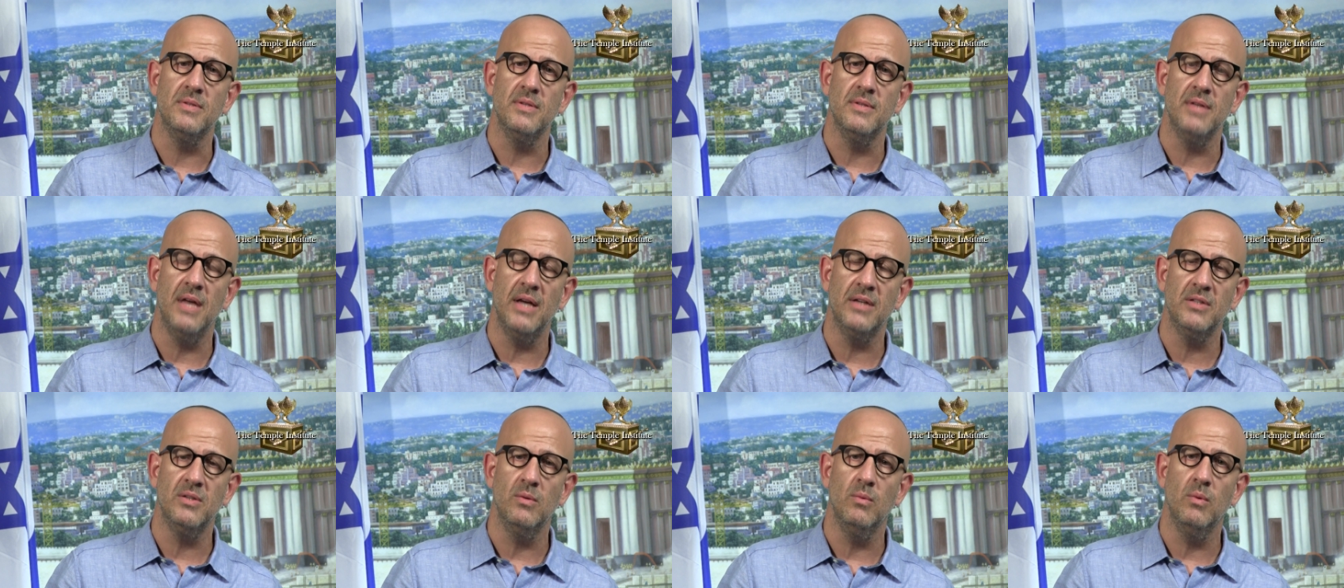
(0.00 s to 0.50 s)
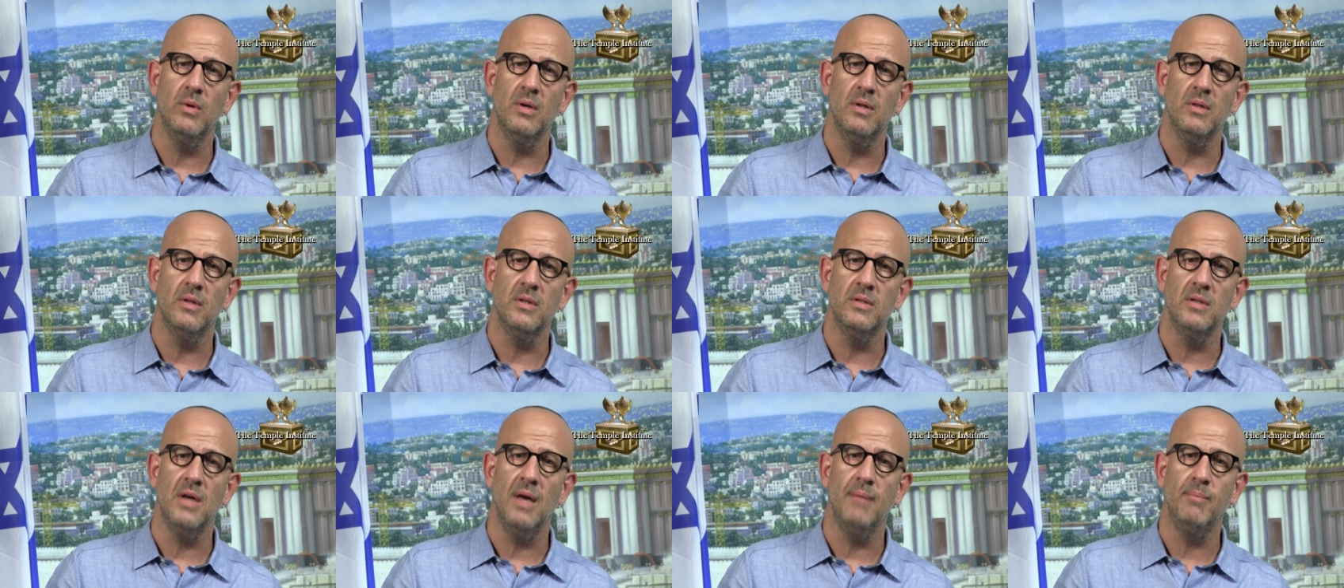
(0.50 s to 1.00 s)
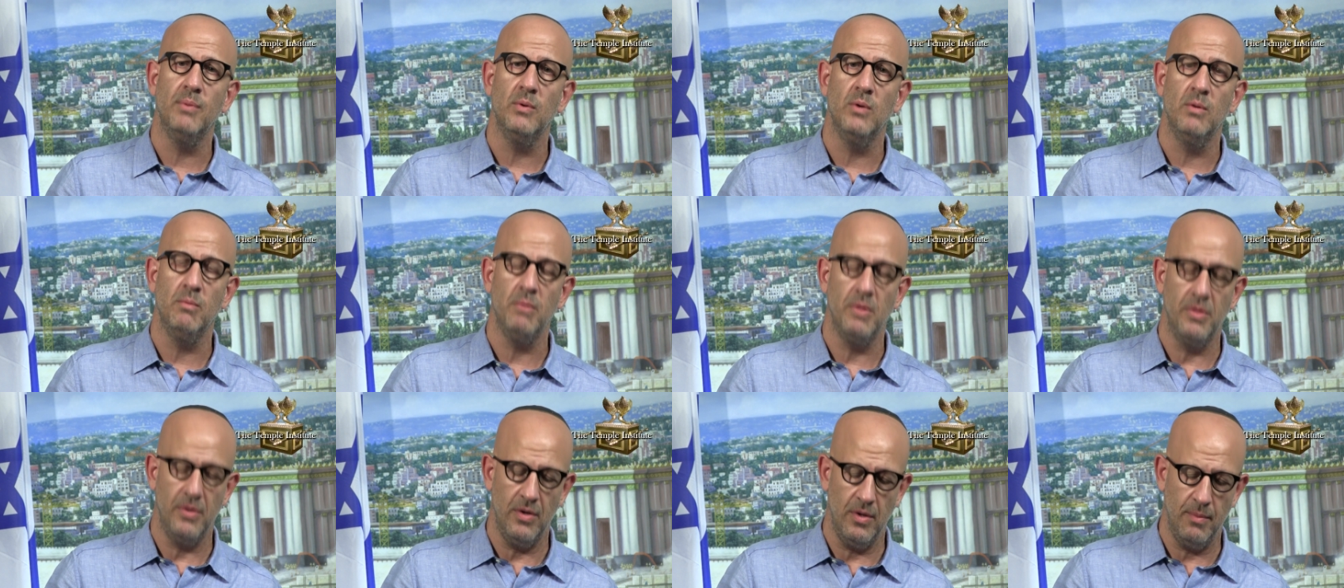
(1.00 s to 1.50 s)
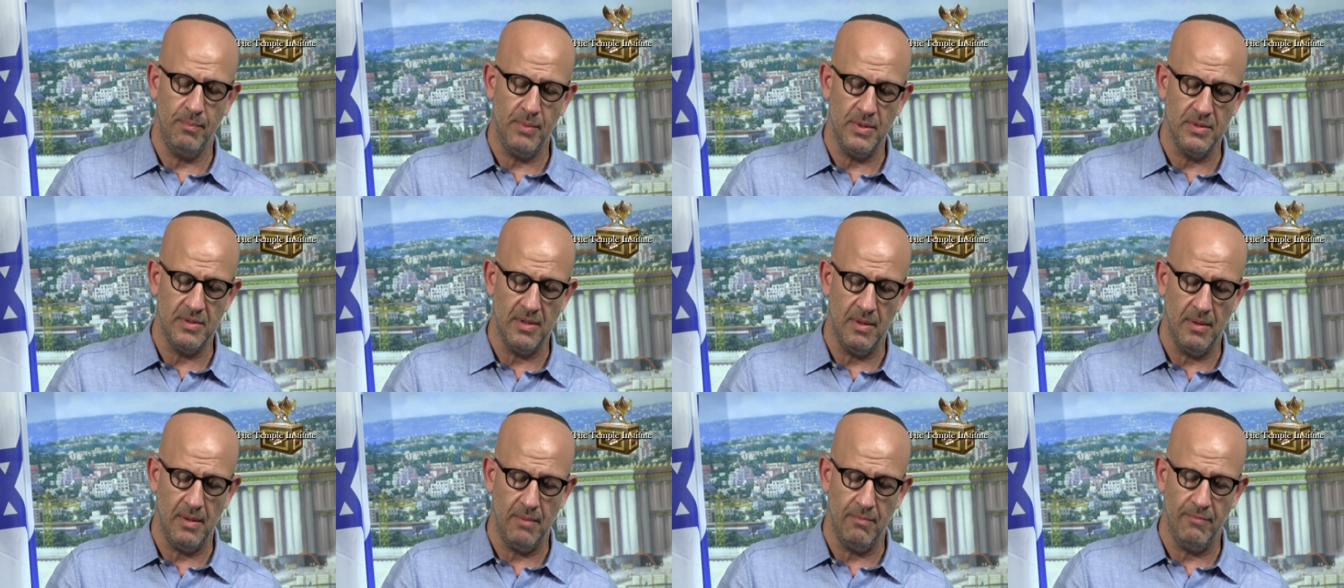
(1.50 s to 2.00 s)
He's actually one of the top
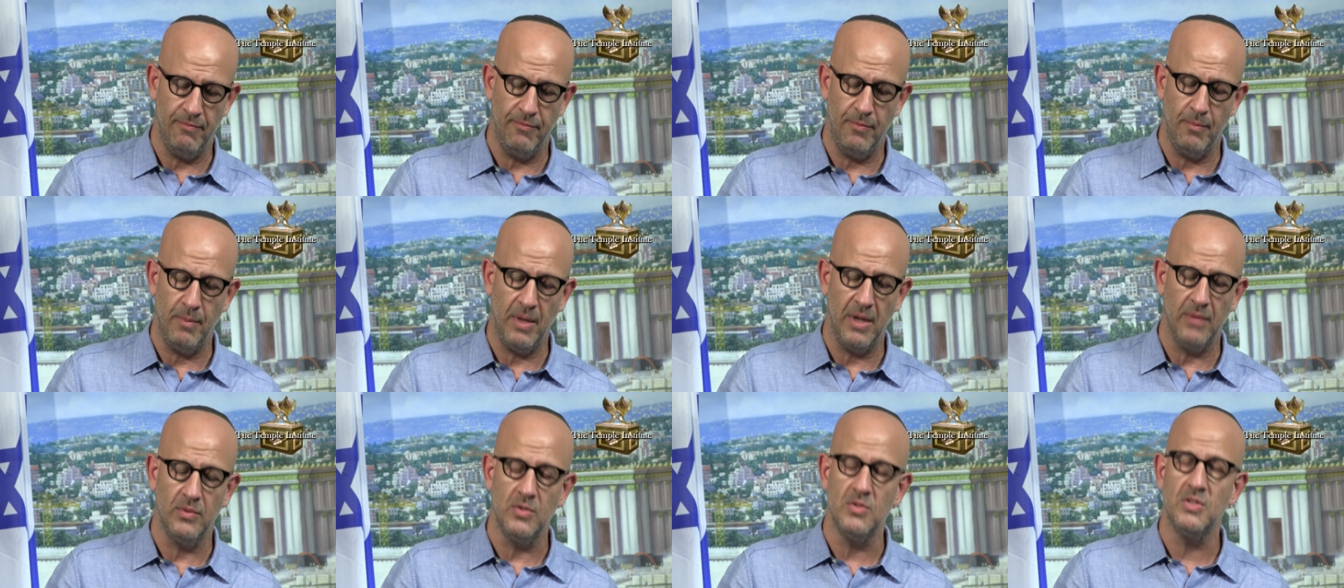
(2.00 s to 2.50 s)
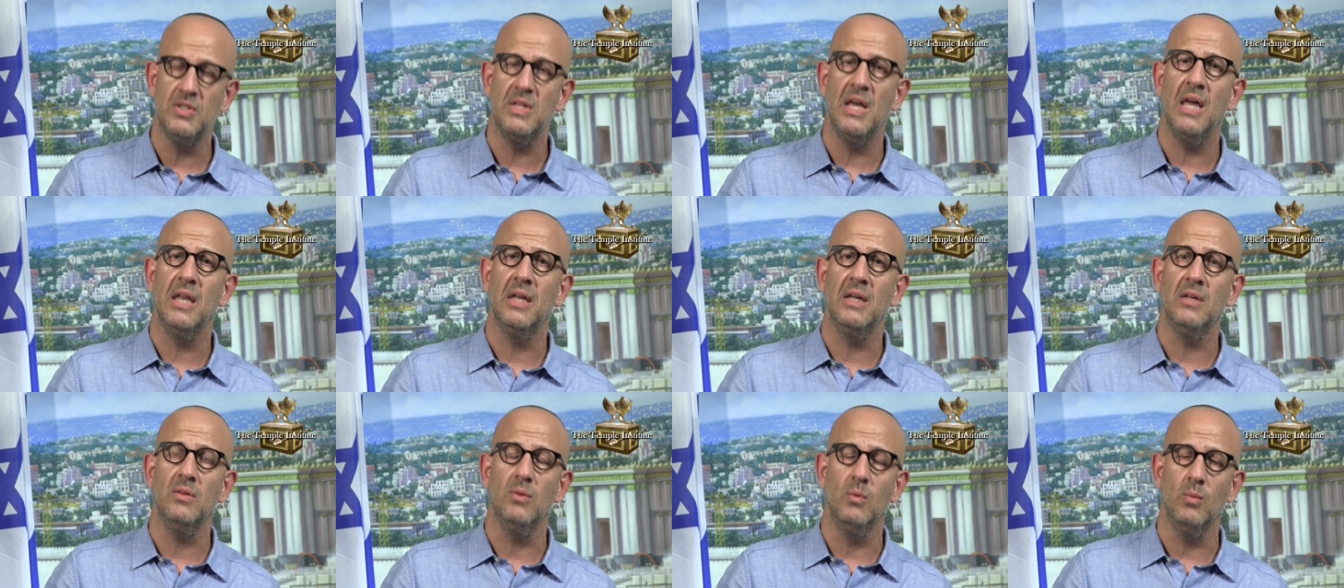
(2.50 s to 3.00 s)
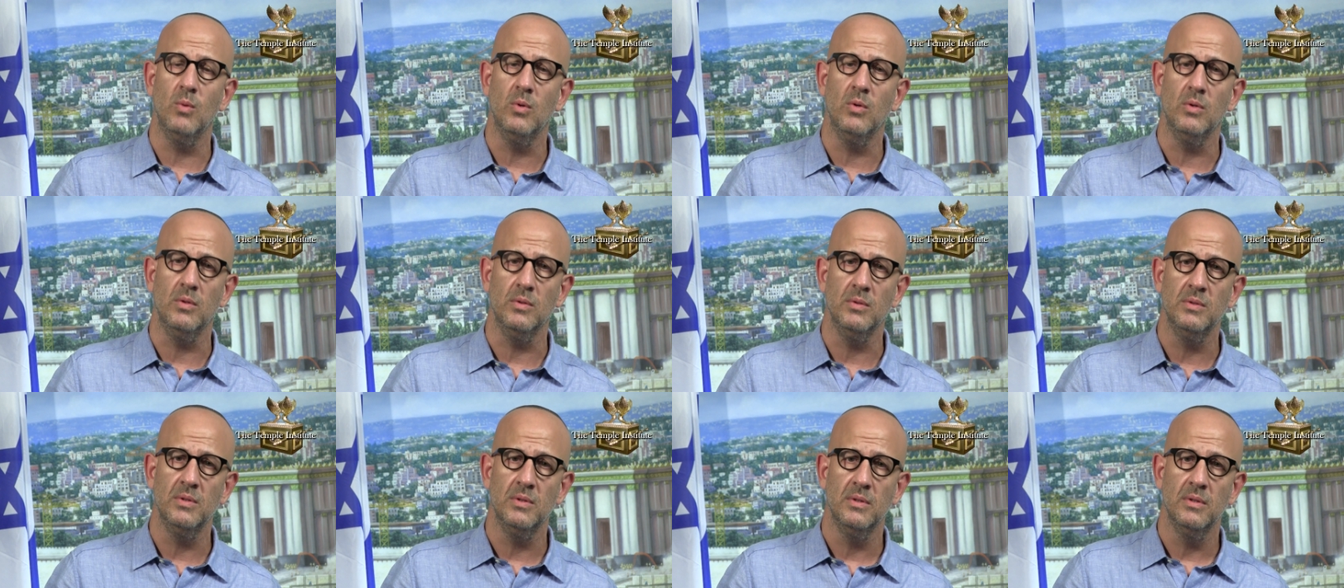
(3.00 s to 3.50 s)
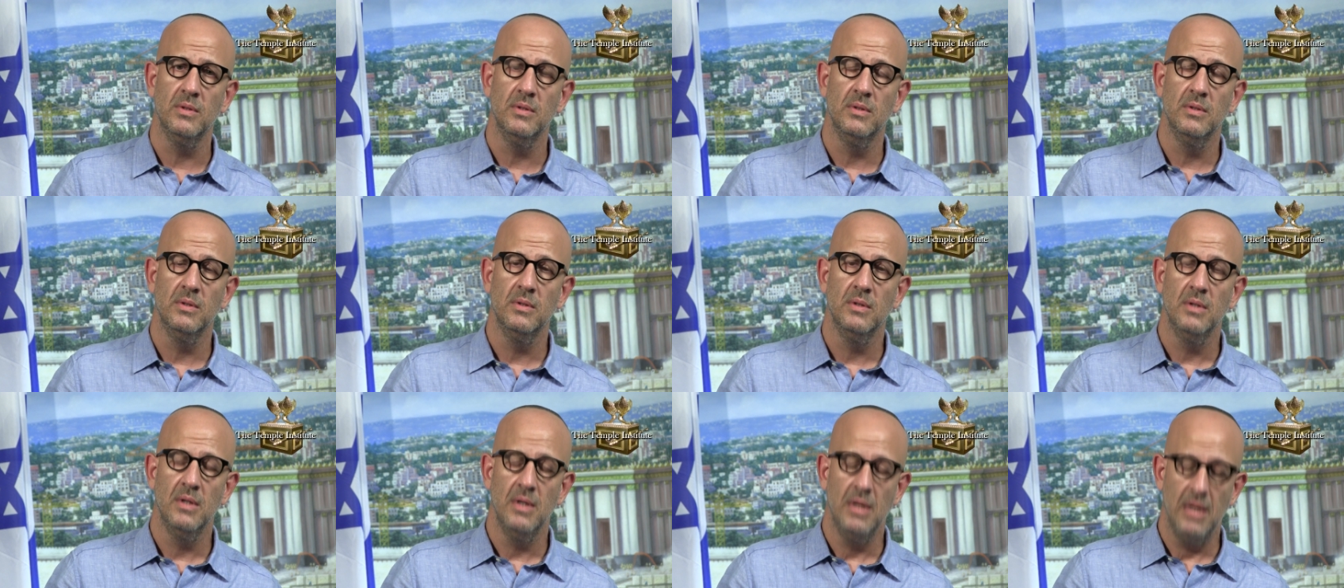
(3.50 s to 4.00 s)
aromatherapists, from my understanding, in the world.
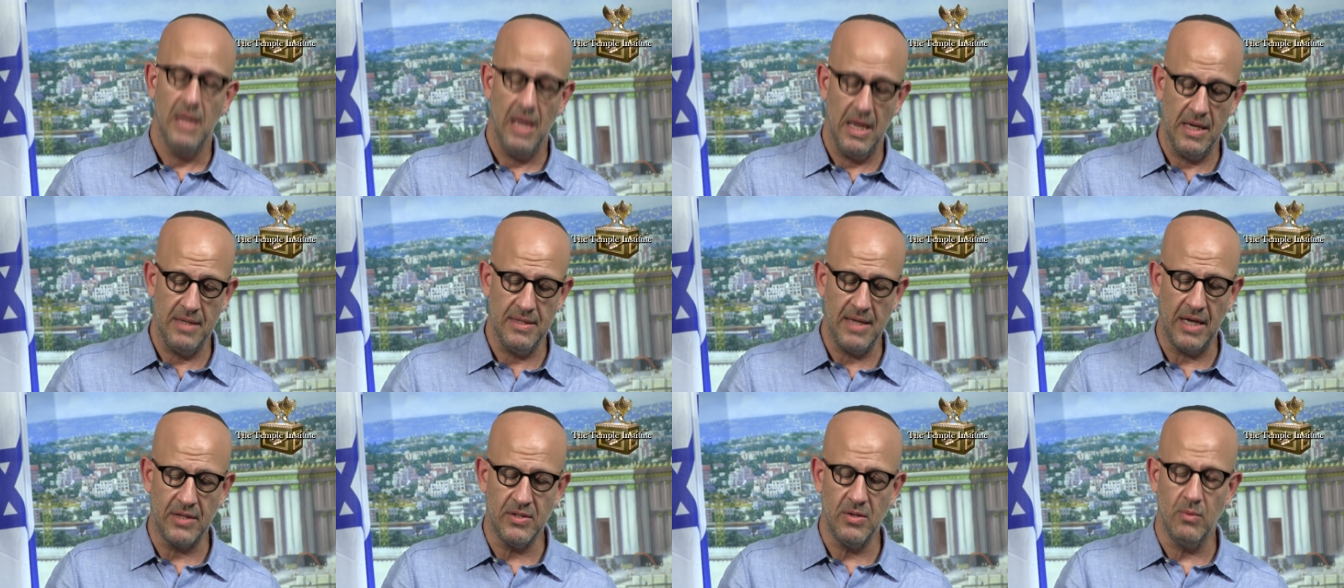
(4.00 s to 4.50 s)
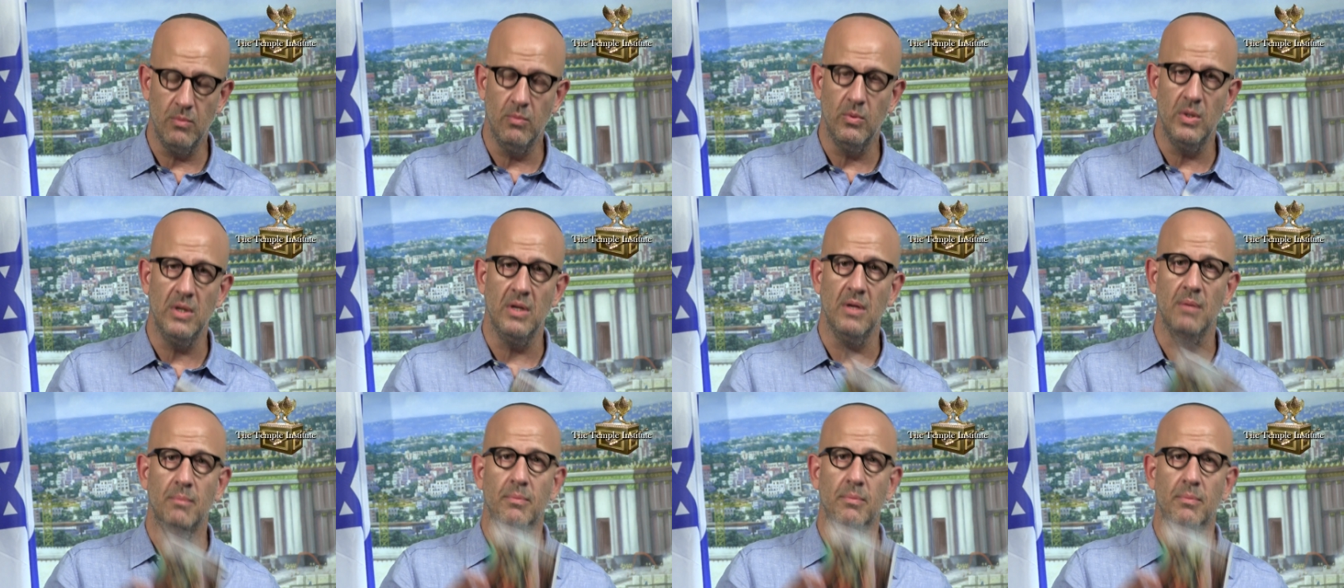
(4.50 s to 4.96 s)
And he's actually written a